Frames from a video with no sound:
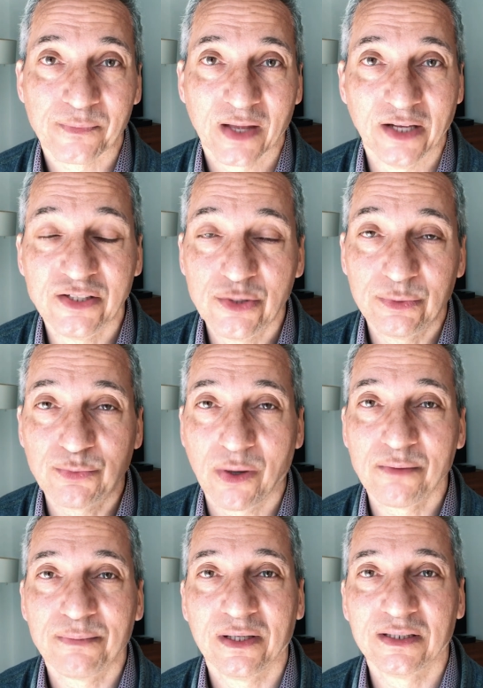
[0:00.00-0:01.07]
And there was
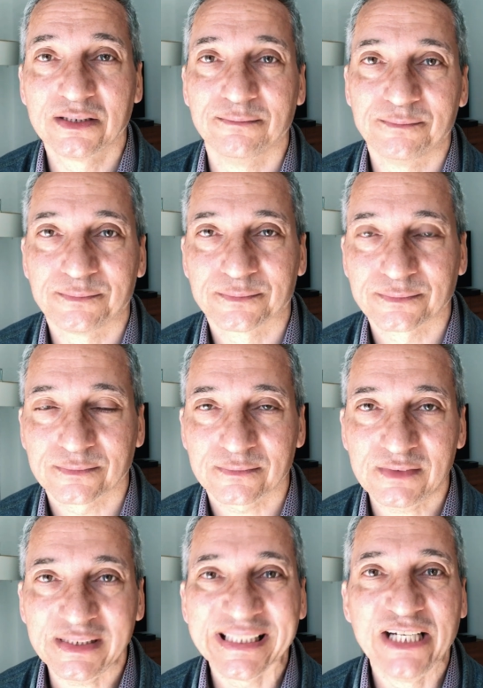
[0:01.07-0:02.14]
one person,
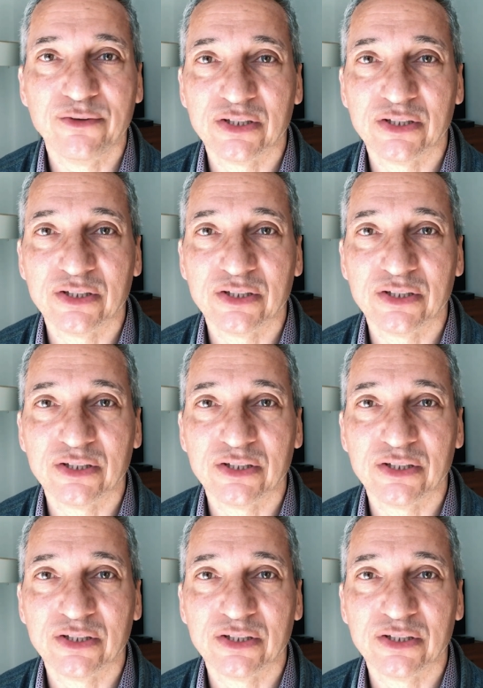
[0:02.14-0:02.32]
Kira